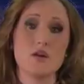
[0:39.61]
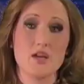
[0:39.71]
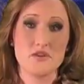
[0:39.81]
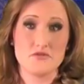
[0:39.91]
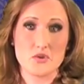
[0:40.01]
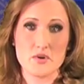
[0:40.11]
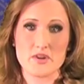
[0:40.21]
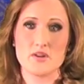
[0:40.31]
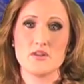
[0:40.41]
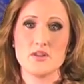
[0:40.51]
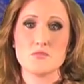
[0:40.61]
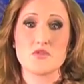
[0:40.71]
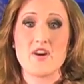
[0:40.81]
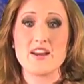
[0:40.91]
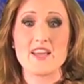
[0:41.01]
In Florida,
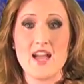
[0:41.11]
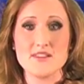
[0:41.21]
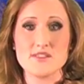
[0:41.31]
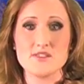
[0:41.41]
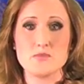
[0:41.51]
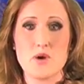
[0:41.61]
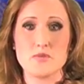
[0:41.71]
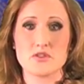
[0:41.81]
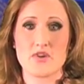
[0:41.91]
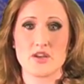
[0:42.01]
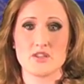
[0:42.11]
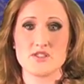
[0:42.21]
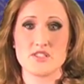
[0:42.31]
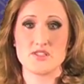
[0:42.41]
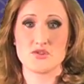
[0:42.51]
providing access to public
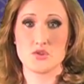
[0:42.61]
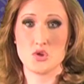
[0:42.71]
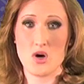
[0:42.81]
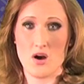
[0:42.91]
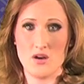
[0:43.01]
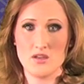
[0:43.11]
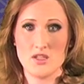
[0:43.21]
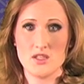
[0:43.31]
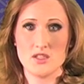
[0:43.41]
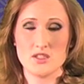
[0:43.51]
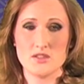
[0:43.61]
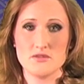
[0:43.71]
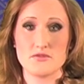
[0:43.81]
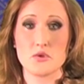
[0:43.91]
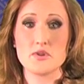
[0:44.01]
records is the law.
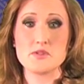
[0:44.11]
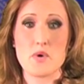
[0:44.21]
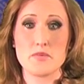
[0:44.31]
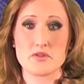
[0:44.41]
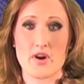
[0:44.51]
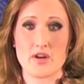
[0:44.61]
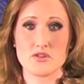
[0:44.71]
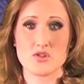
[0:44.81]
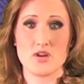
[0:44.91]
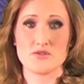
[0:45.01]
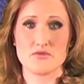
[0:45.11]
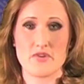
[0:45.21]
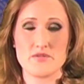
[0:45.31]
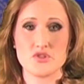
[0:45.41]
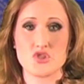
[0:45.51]
Florida's public records laws are
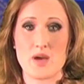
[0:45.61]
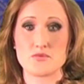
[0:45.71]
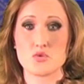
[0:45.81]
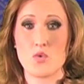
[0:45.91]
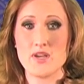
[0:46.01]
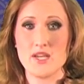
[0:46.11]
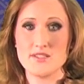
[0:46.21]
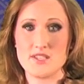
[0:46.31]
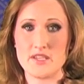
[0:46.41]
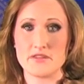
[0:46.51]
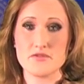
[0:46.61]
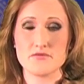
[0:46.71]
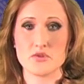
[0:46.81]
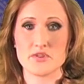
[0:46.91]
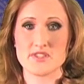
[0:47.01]
found in Chapter 119 of the
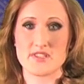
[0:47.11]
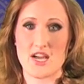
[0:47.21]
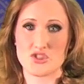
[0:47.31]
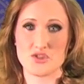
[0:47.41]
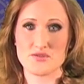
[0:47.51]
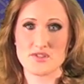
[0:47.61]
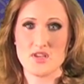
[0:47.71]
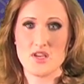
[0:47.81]
Florida Statutes.